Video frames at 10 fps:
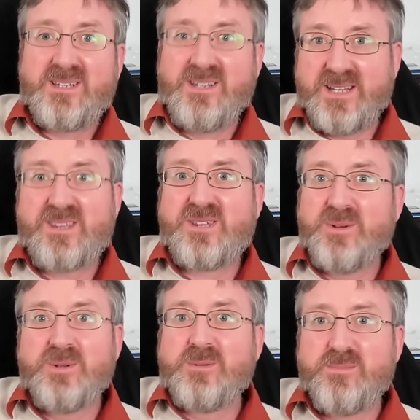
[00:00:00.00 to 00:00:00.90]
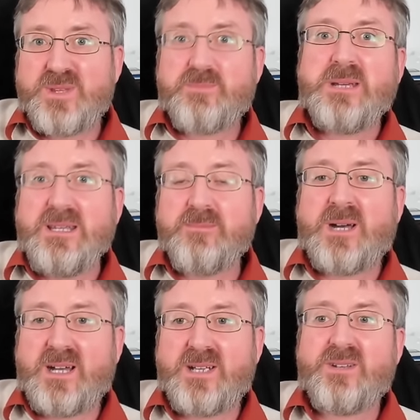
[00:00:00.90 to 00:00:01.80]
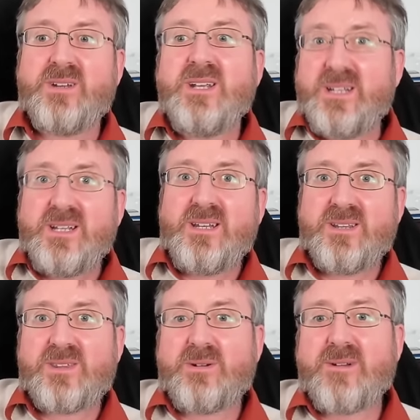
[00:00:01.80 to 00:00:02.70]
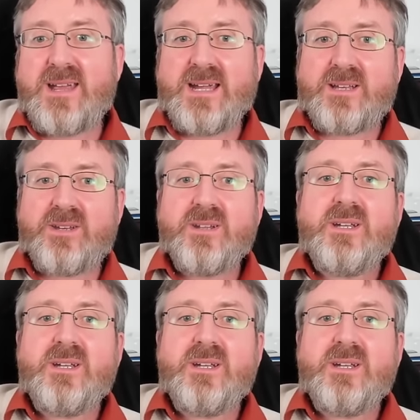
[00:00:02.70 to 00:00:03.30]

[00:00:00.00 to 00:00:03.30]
assumes PMOD is correct.